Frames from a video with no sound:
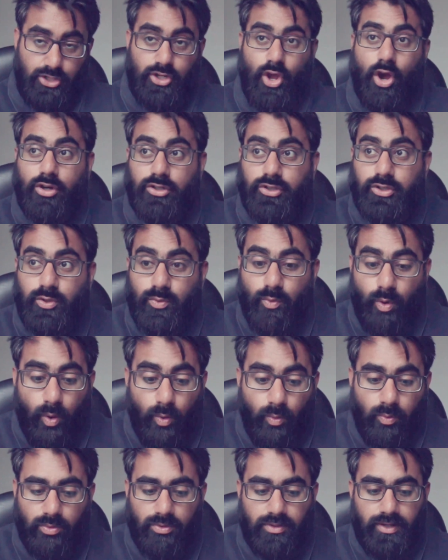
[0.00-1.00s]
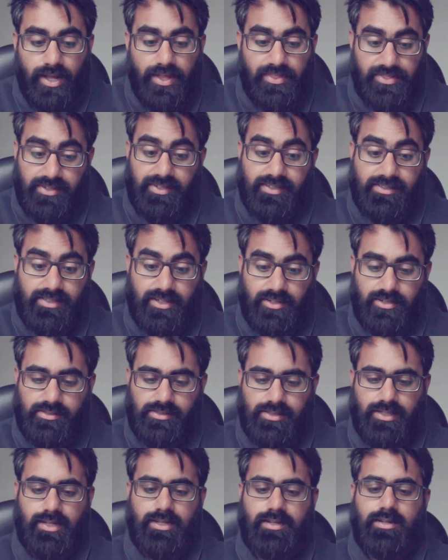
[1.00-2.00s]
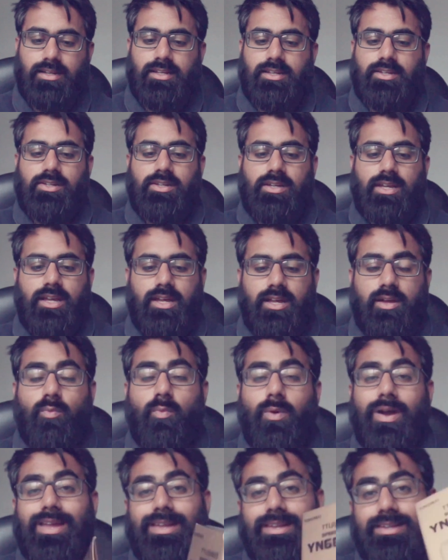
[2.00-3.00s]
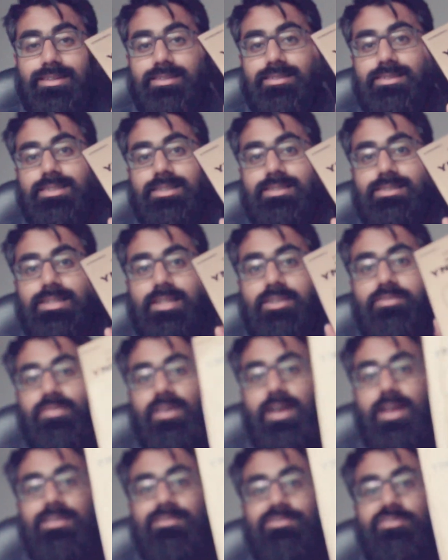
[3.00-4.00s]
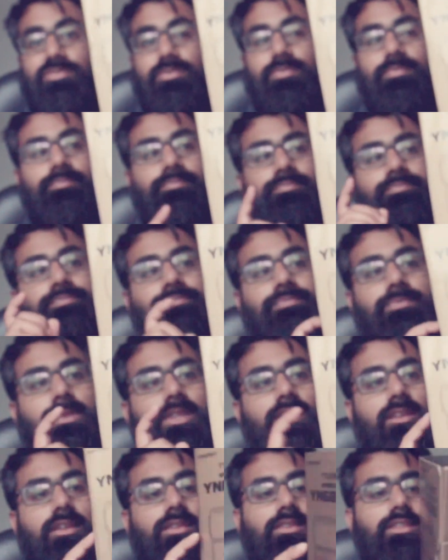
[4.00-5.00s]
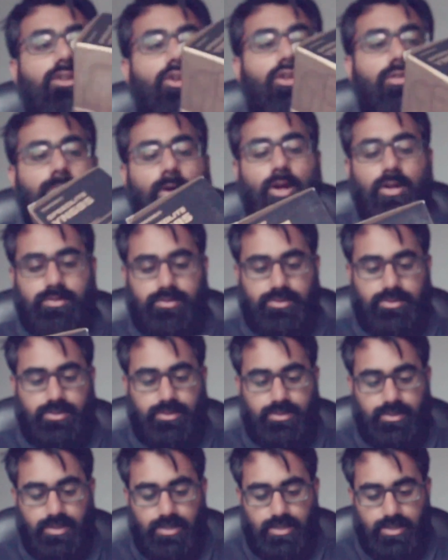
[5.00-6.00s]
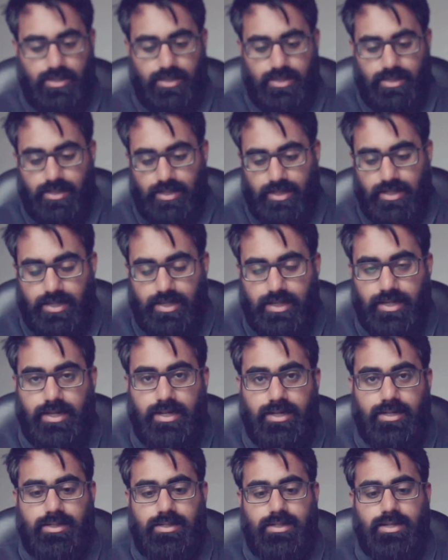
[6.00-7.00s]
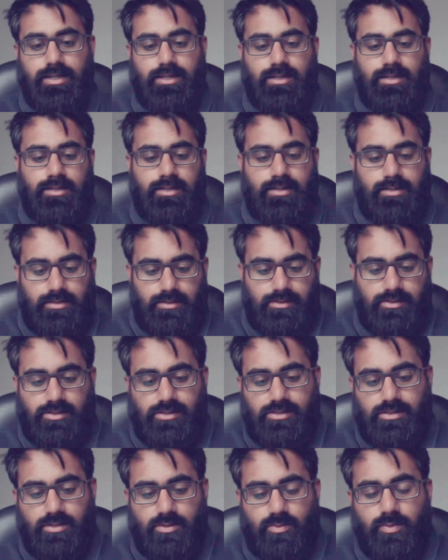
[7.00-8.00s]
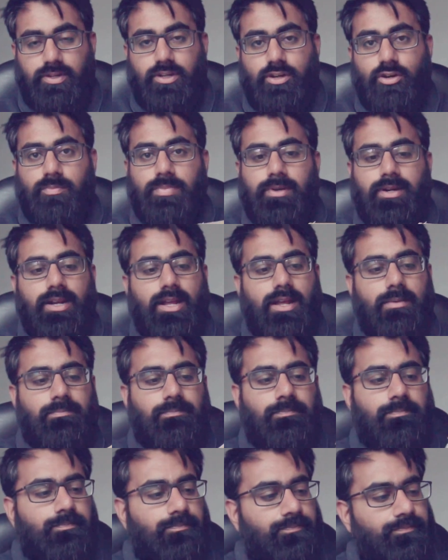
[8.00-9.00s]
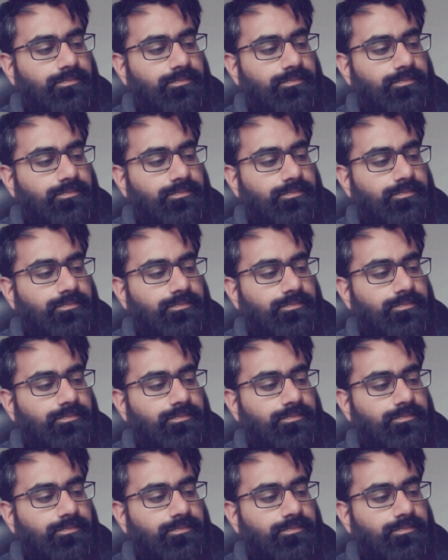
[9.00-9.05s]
Yongnuo, I think that's how you say it, YN685 in the gold box. And so when you open it up,